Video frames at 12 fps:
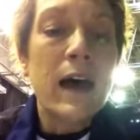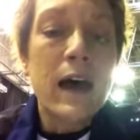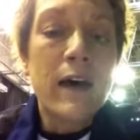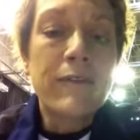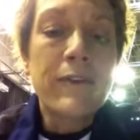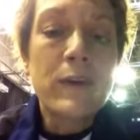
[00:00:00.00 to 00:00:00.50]

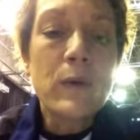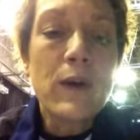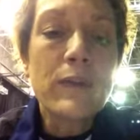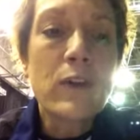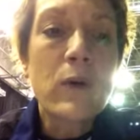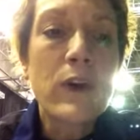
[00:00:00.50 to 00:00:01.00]
A few
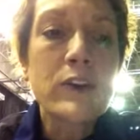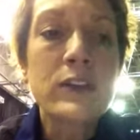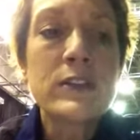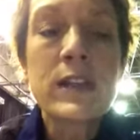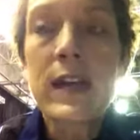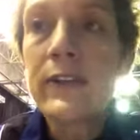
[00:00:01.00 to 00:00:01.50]
other
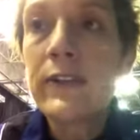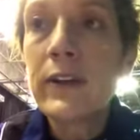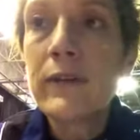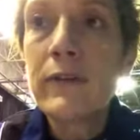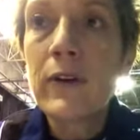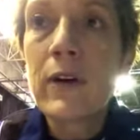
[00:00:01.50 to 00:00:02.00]
questions. That's
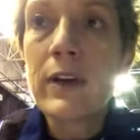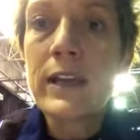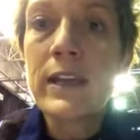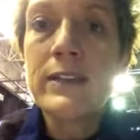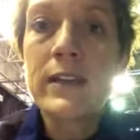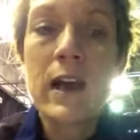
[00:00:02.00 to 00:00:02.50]
it for our
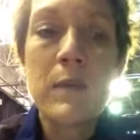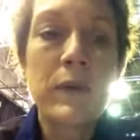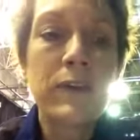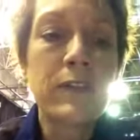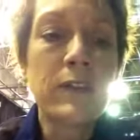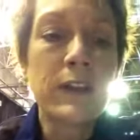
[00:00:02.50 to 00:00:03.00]
key
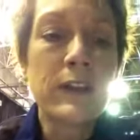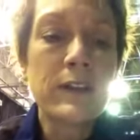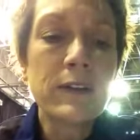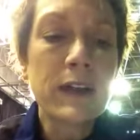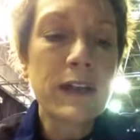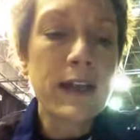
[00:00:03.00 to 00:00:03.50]
topics for
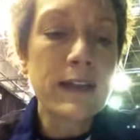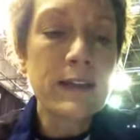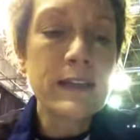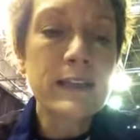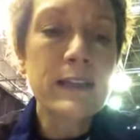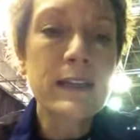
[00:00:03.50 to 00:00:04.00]
linear
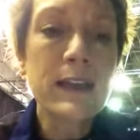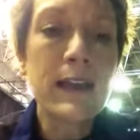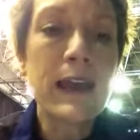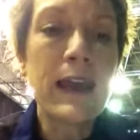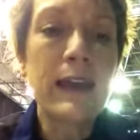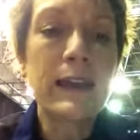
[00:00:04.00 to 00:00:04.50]
kinetics.
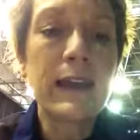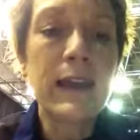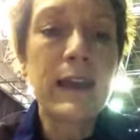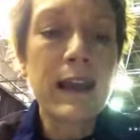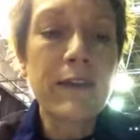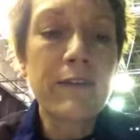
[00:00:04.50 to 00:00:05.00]
And
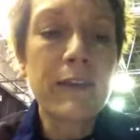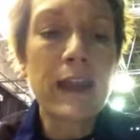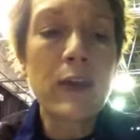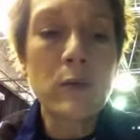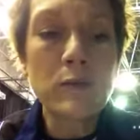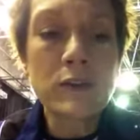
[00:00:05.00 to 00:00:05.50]
again, I
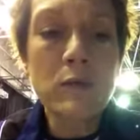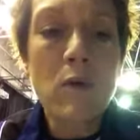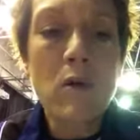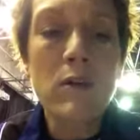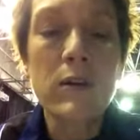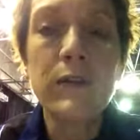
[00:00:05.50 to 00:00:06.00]
fly home
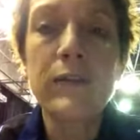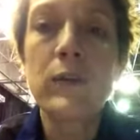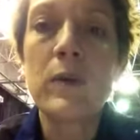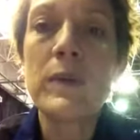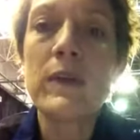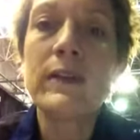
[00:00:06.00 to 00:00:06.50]
tomorrow, so
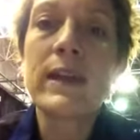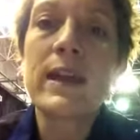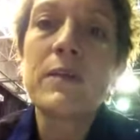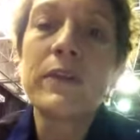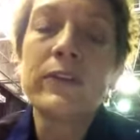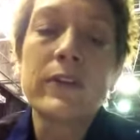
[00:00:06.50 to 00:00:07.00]
I'll be on
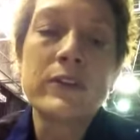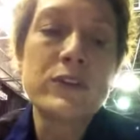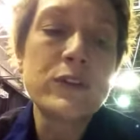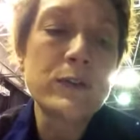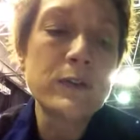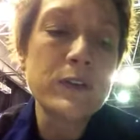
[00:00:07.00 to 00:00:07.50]
campus on
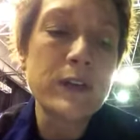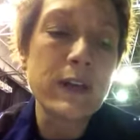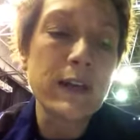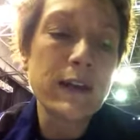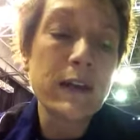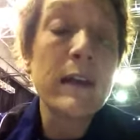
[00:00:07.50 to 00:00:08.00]

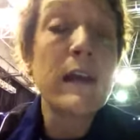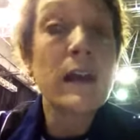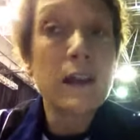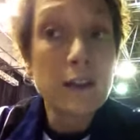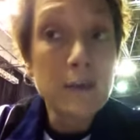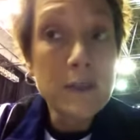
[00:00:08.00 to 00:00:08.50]
Tuesday.
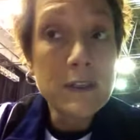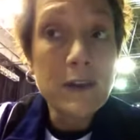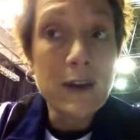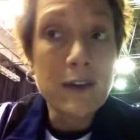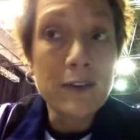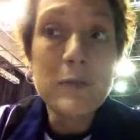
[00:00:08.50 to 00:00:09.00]
A little bit
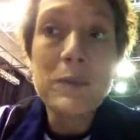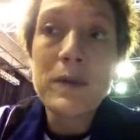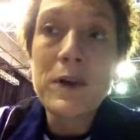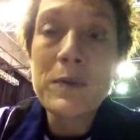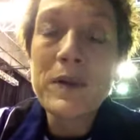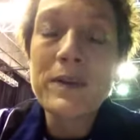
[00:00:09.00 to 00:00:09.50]
tired, but
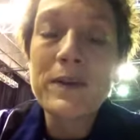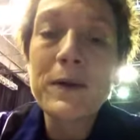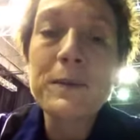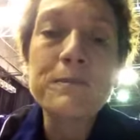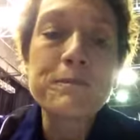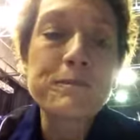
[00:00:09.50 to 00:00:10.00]
I'll be there.